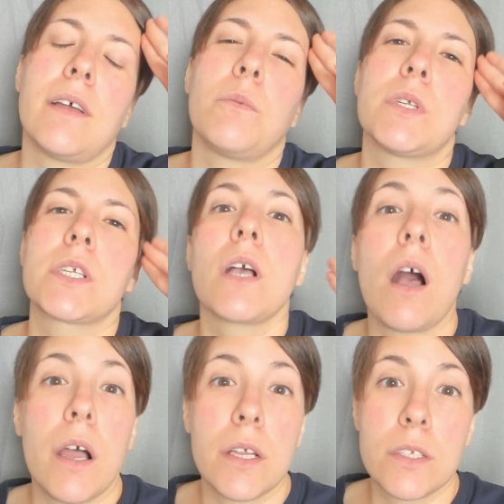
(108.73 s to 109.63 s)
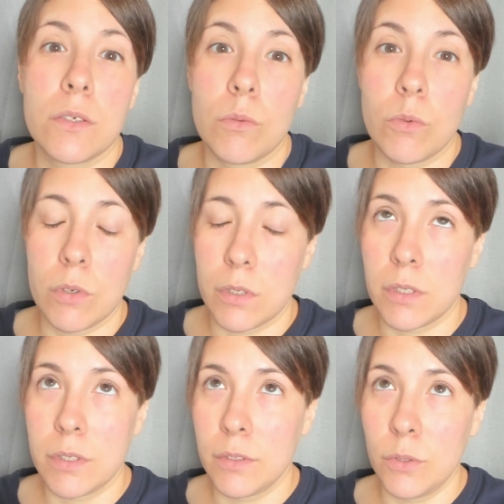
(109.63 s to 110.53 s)
was caught or
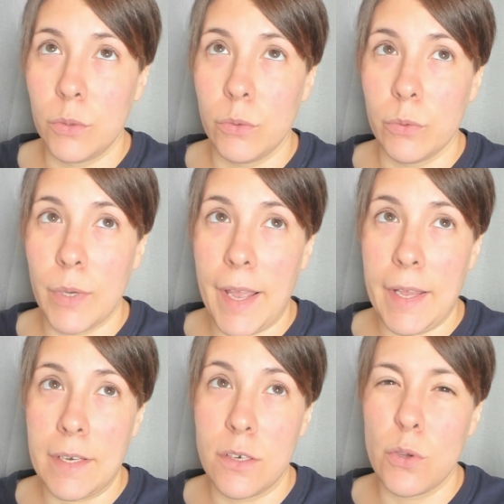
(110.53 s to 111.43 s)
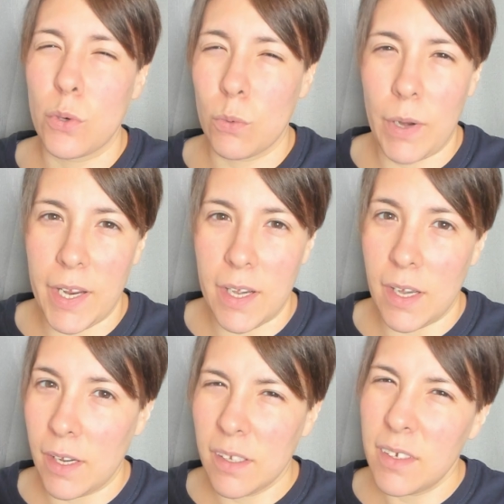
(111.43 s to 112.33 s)
who had
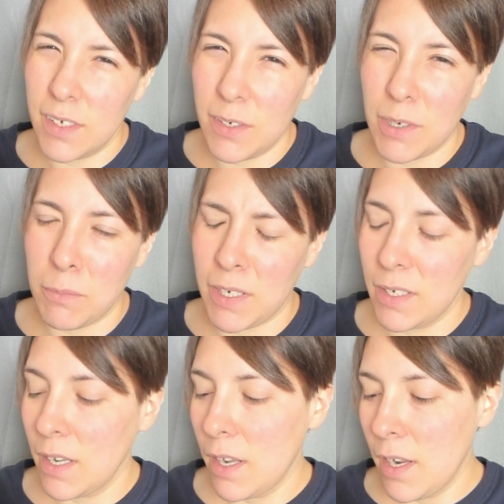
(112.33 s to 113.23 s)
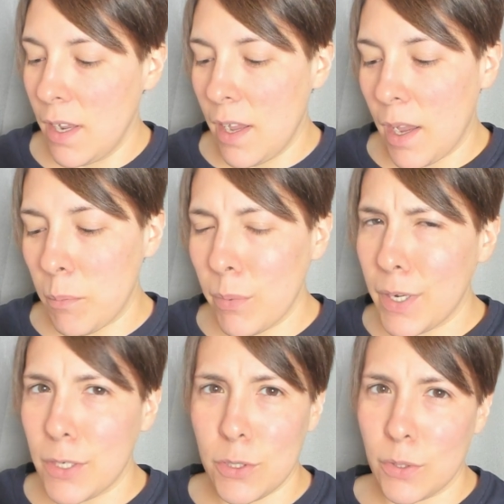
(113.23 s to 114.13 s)
notoriety, you know what I mean? I'm
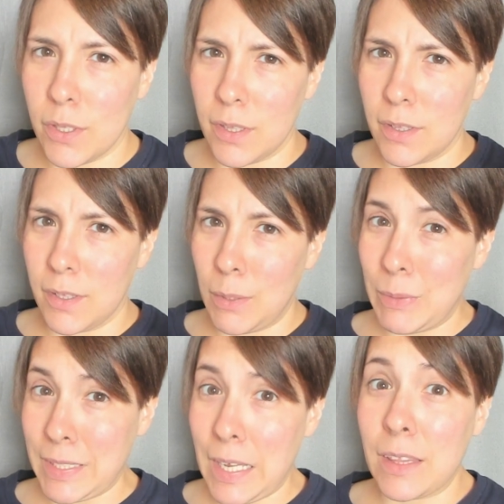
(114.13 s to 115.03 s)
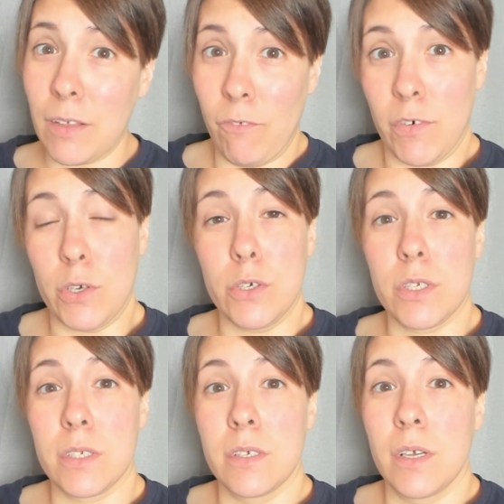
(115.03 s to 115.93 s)
pretty sure that he was not the
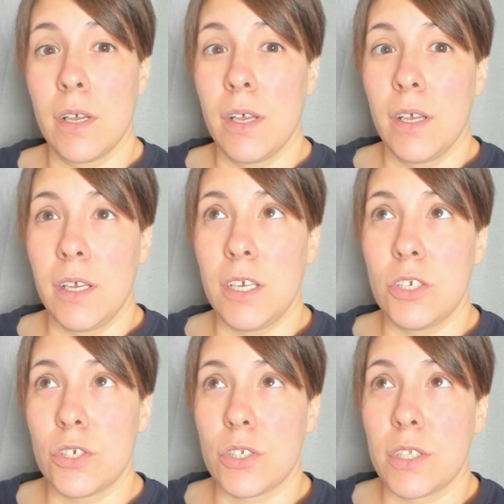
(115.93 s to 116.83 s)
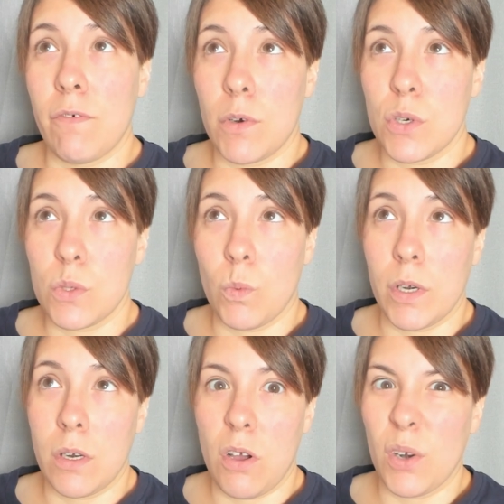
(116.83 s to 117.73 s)
first, he's just the first
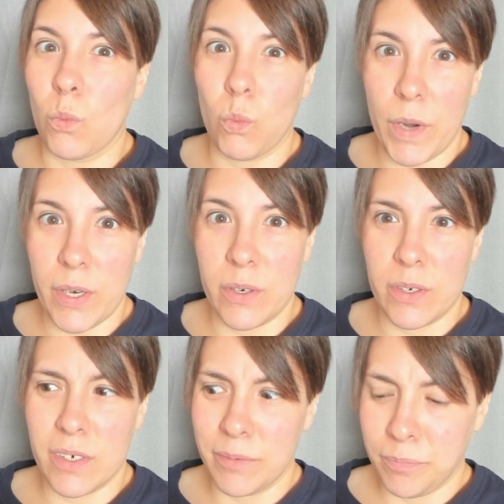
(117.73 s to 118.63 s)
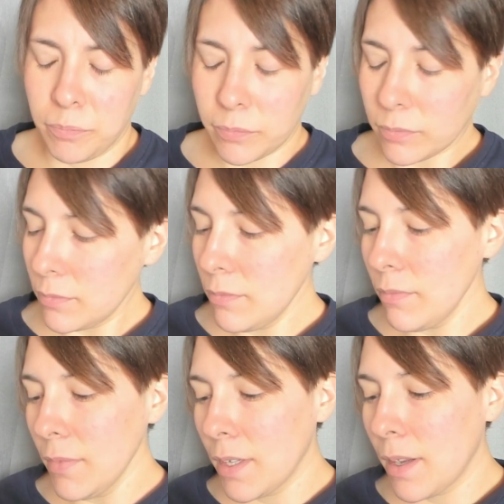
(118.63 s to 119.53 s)
one on record.
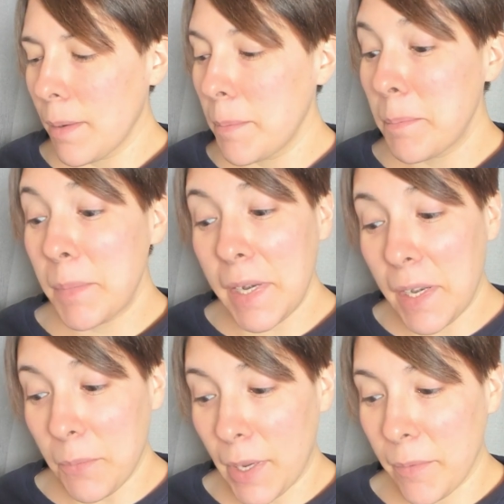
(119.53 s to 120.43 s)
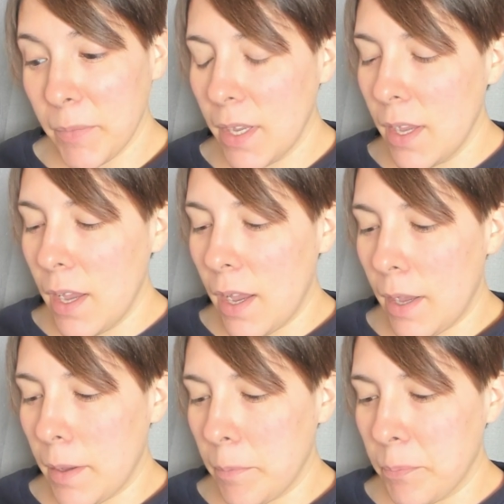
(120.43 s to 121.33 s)
But anyway,
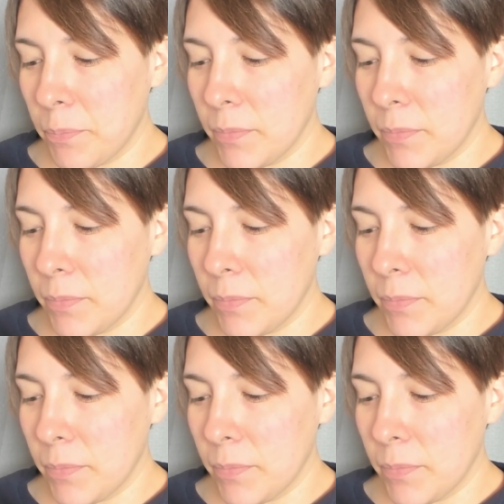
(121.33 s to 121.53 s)
um,